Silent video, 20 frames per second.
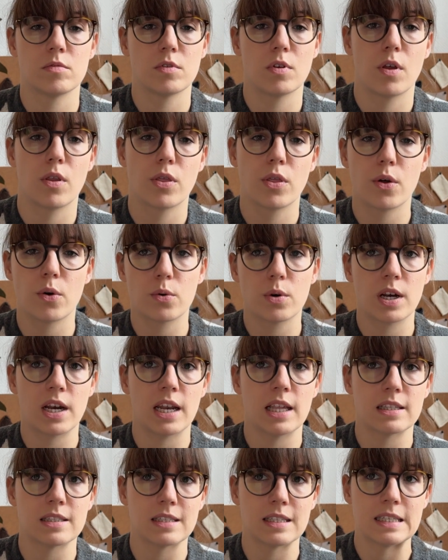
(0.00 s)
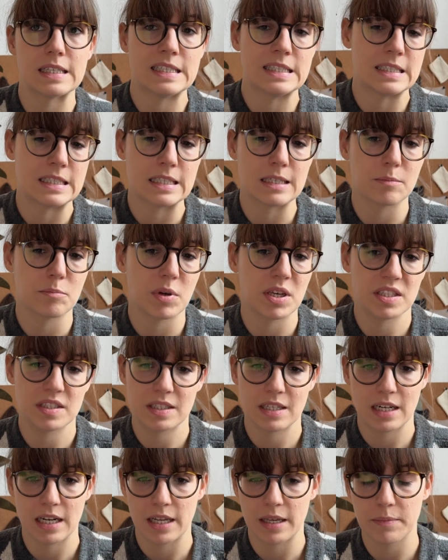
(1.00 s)
thoughtless knitting,
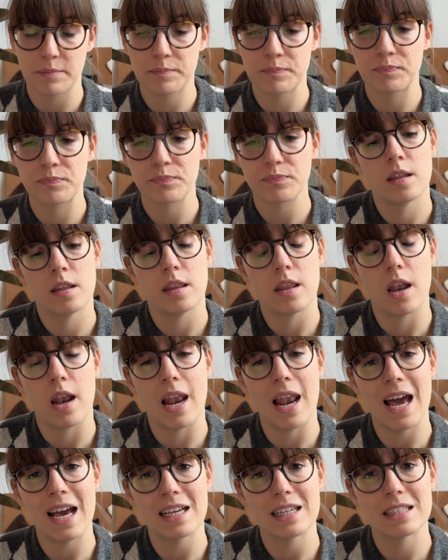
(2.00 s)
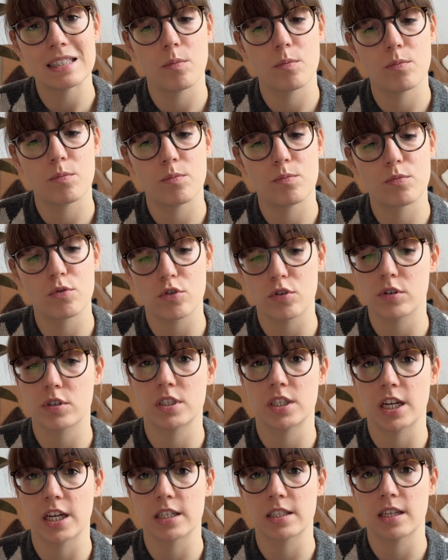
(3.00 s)
basically. The last
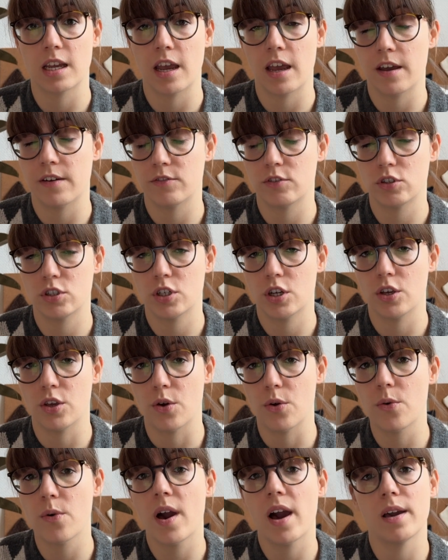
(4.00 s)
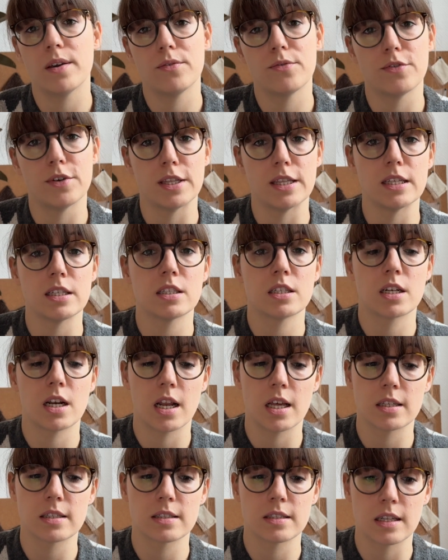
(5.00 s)
project I have to show you, I finished
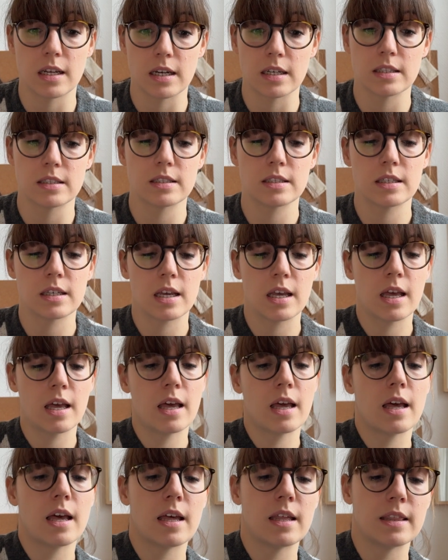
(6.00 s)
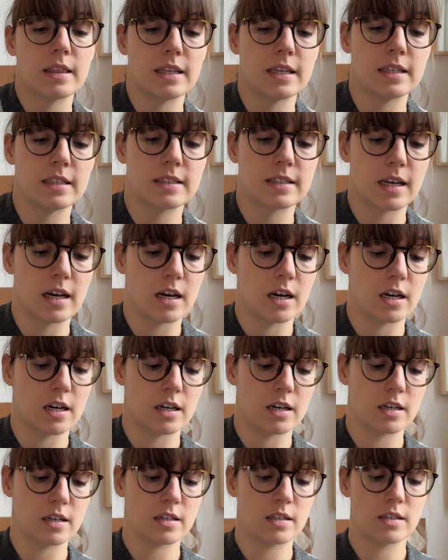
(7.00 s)
last night. These are